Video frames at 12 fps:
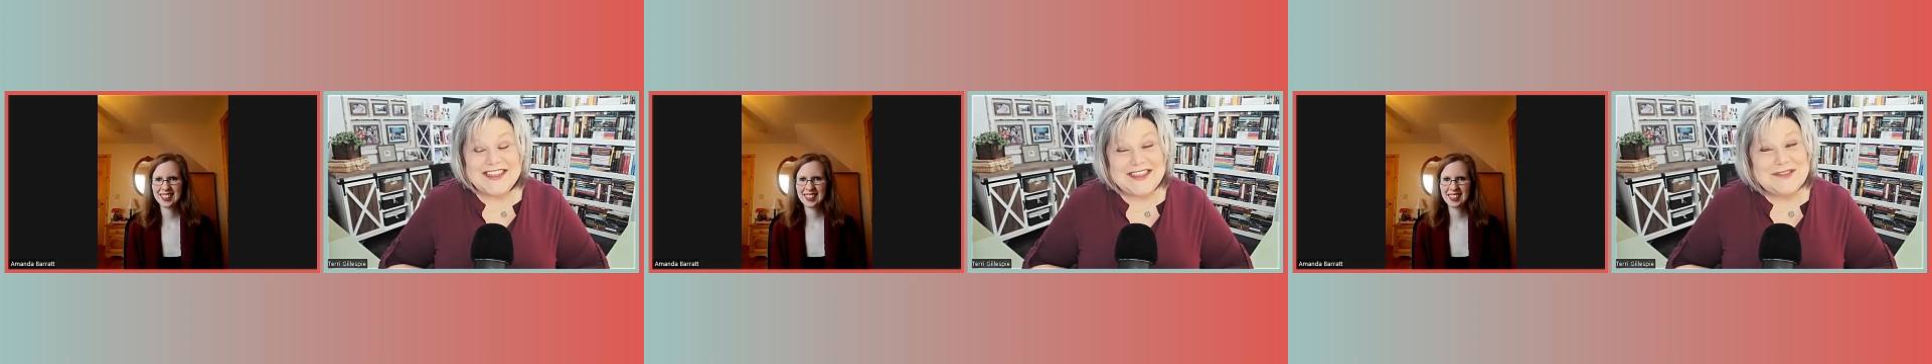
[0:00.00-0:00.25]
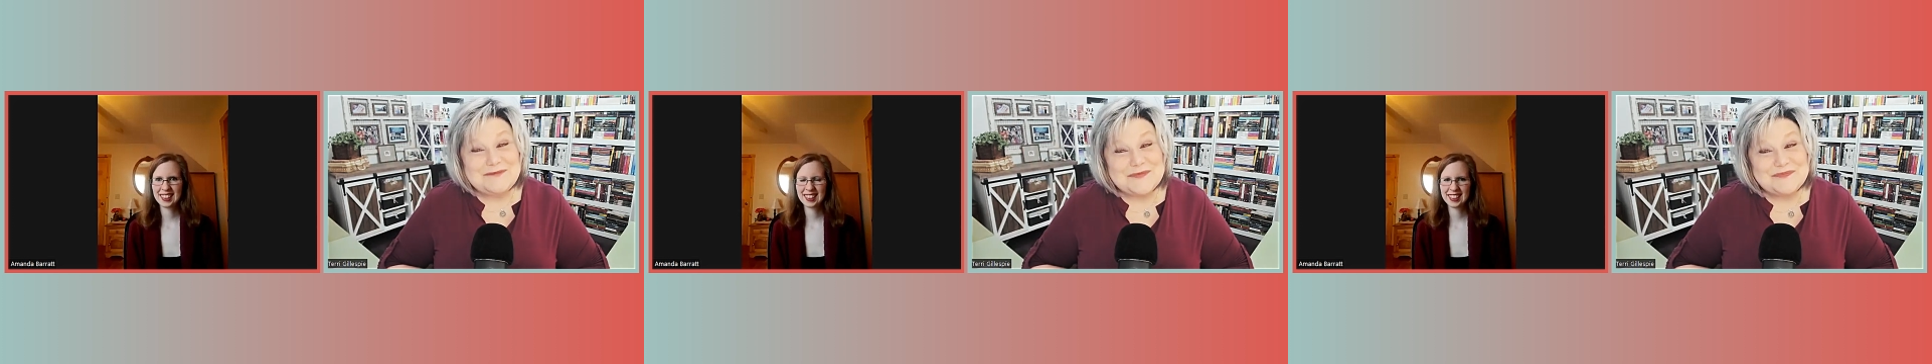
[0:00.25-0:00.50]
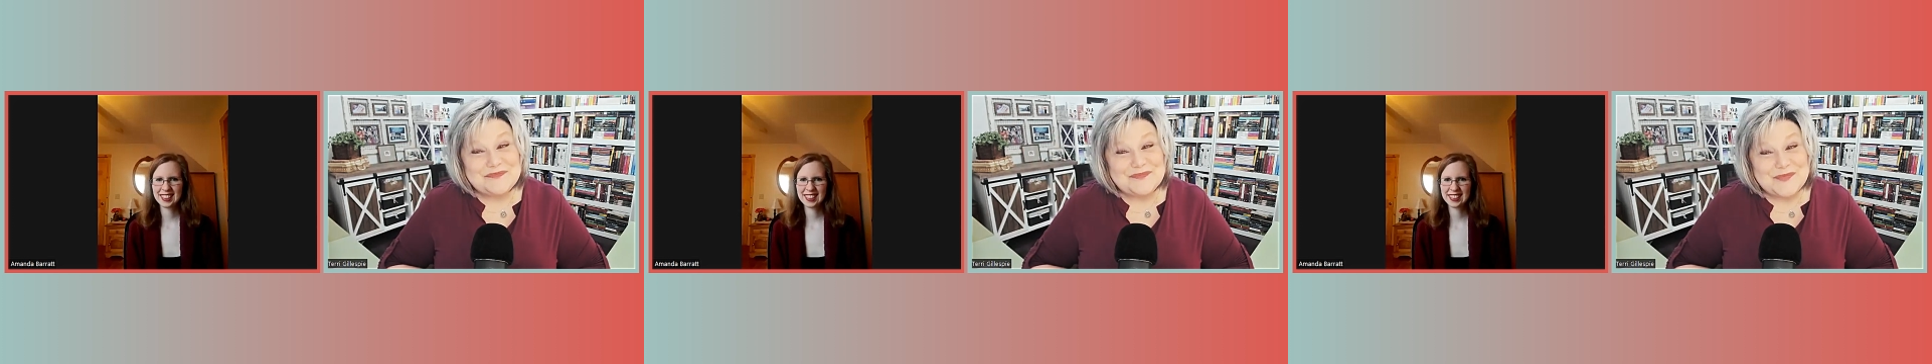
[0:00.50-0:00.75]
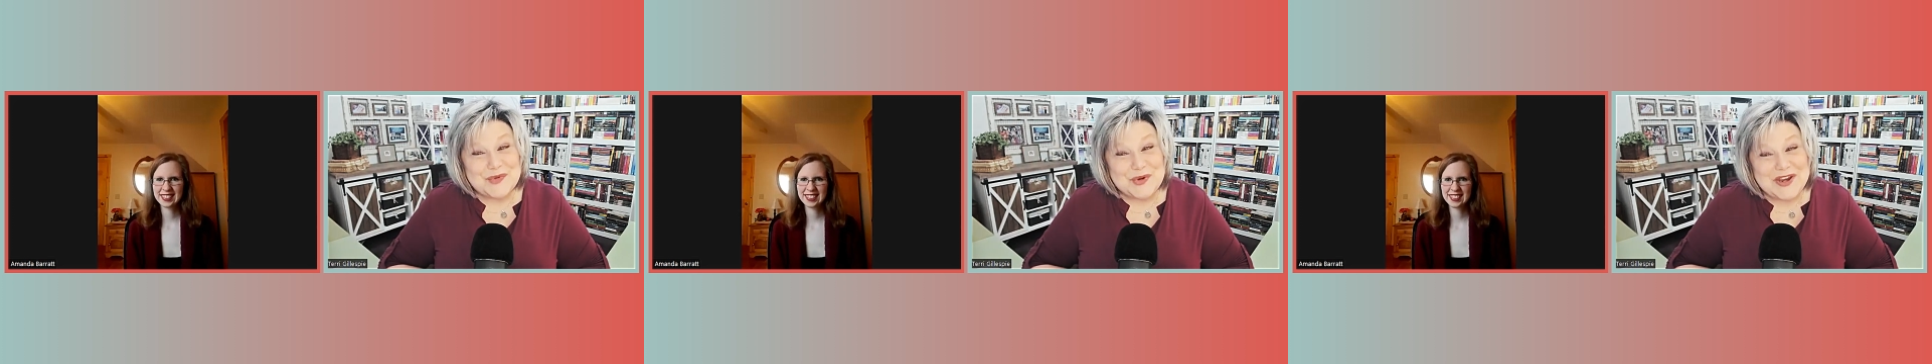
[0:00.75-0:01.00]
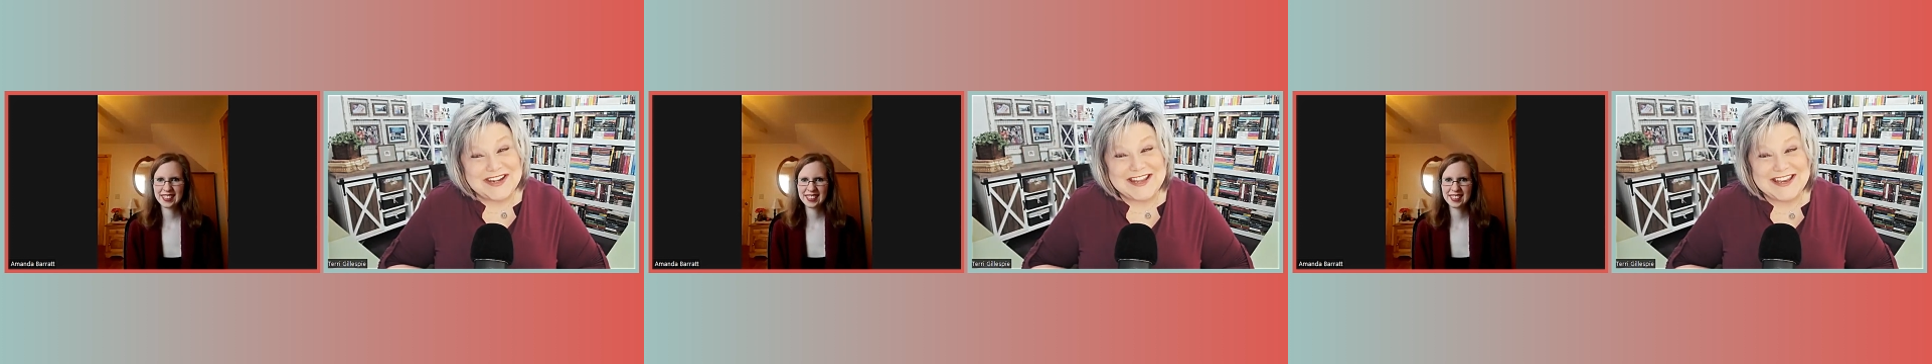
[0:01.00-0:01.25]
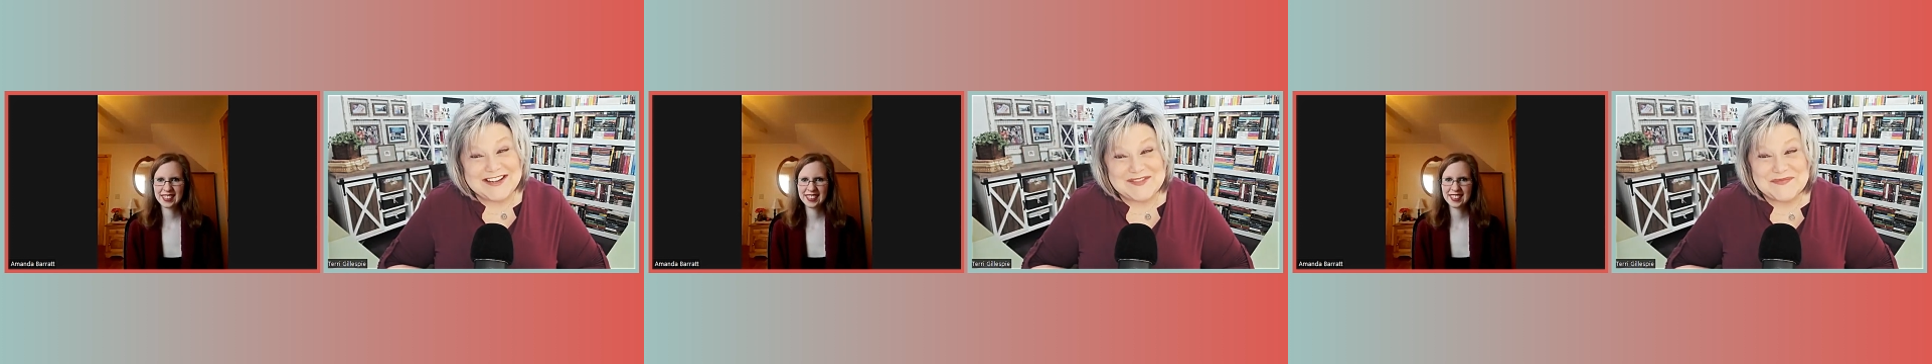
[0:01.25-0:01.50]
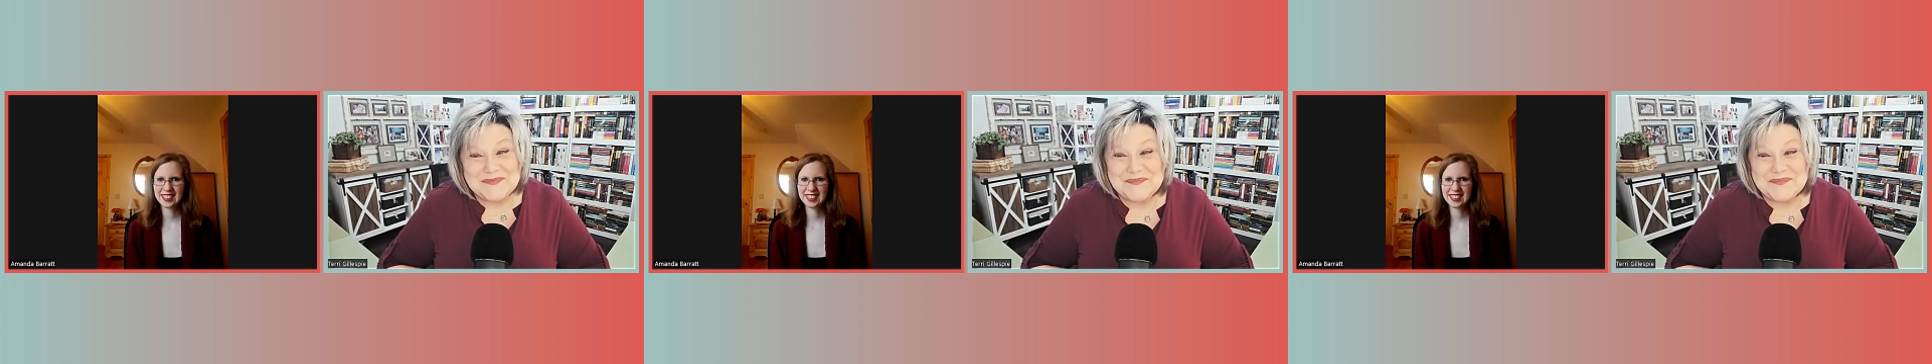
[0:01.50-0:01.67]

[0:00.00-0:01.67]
keep reading.